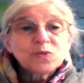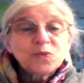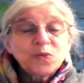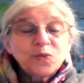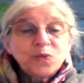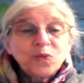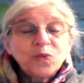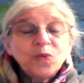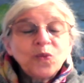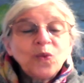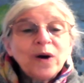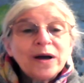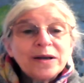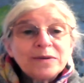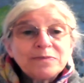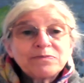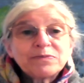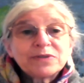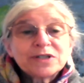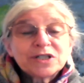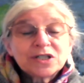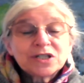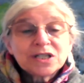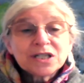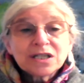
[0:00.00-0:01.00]
was one
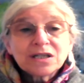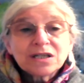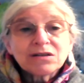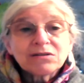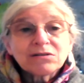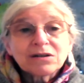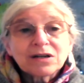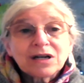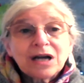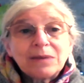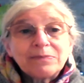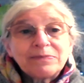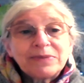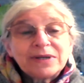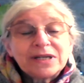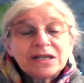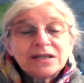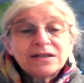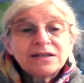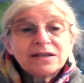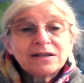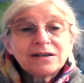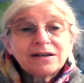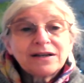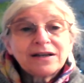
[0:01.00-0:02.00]
particular company,
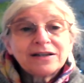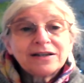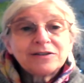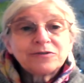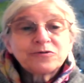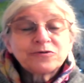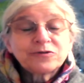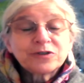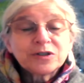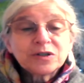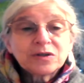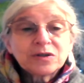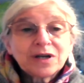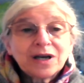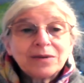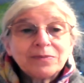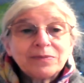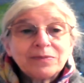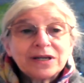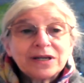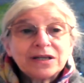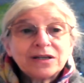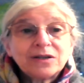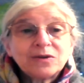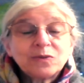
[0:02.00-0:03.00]
the United Fruit
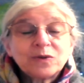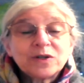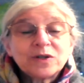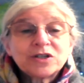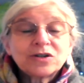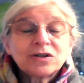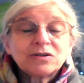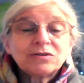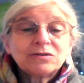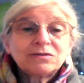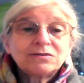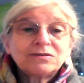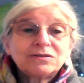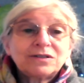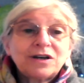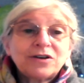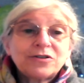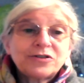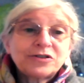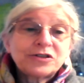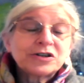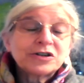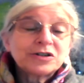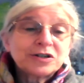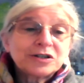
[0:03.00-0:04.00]
Company, which owned a
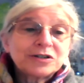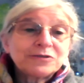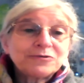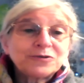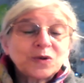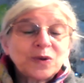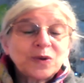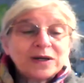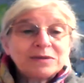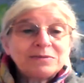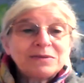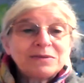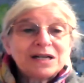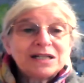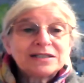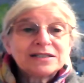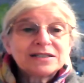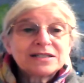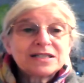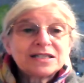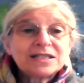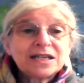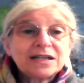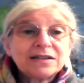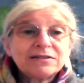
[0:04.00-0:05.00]
third of
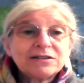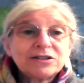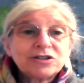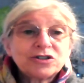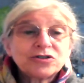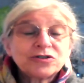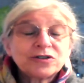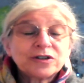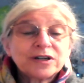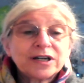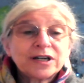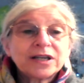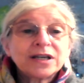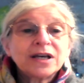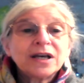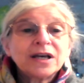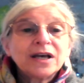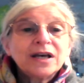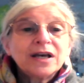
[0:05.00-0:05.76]
Guatemala's territory,